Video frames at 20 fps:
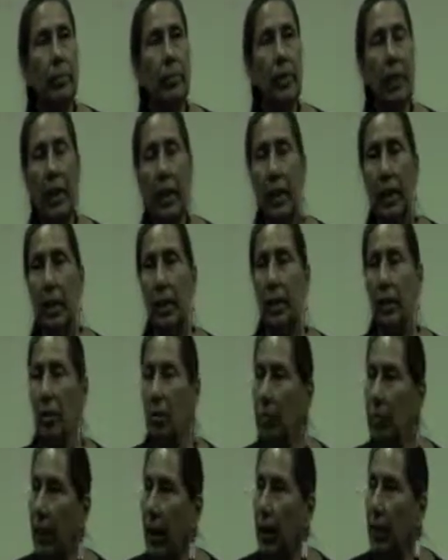The Eagle
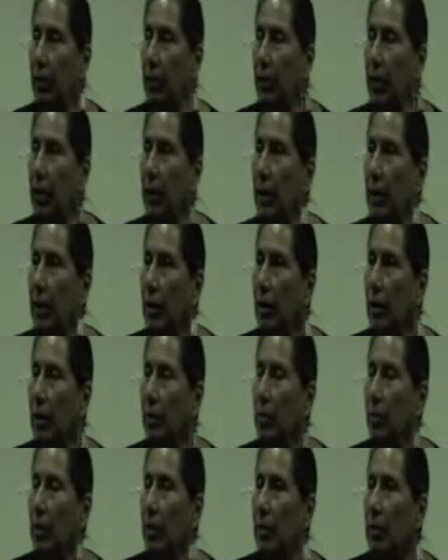family,
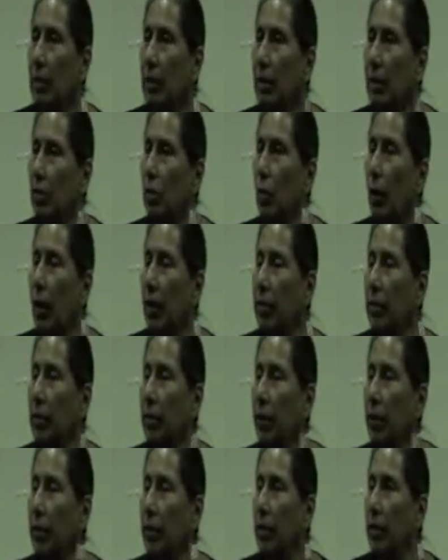Herbert and his wife,
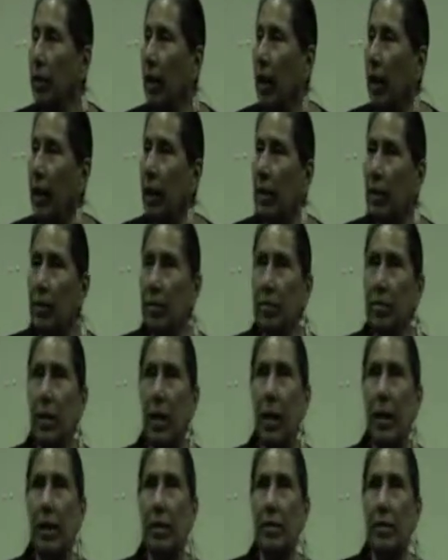both died of
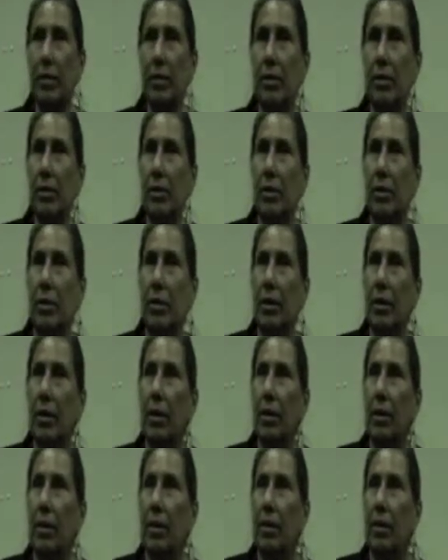cancer.
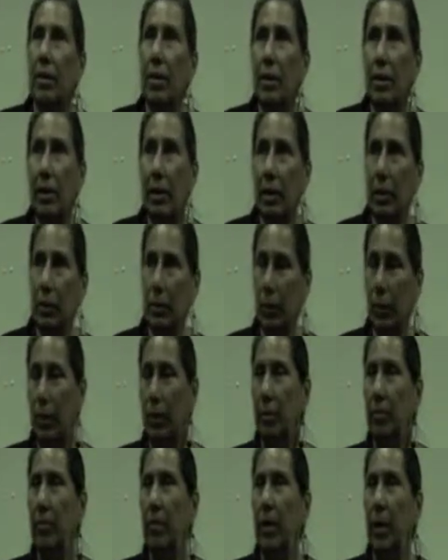The
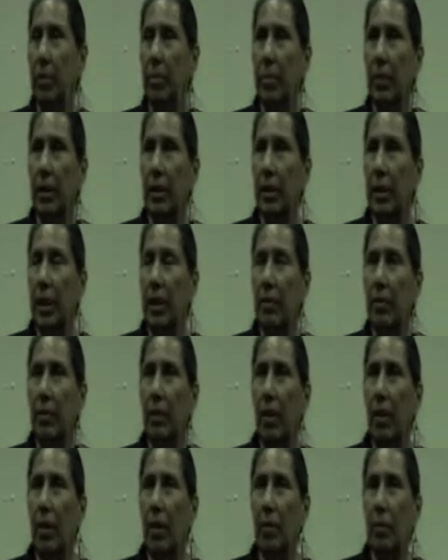Leroy family,
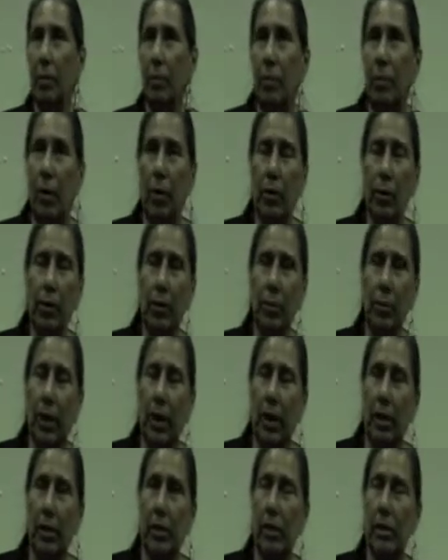both of them
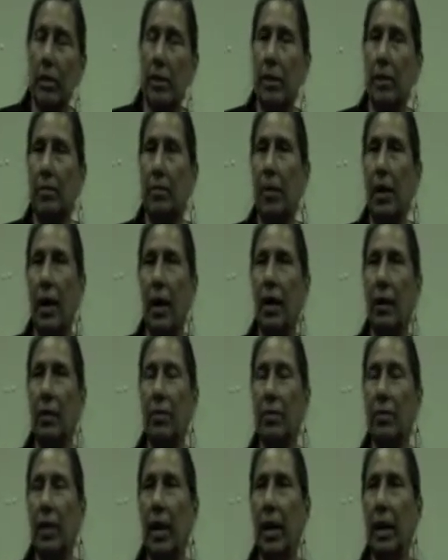the elders have died
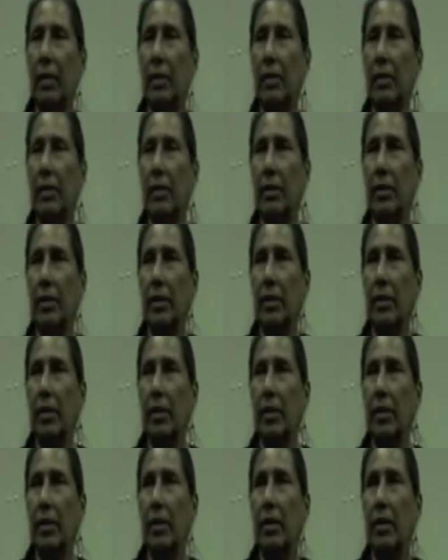of cancer, and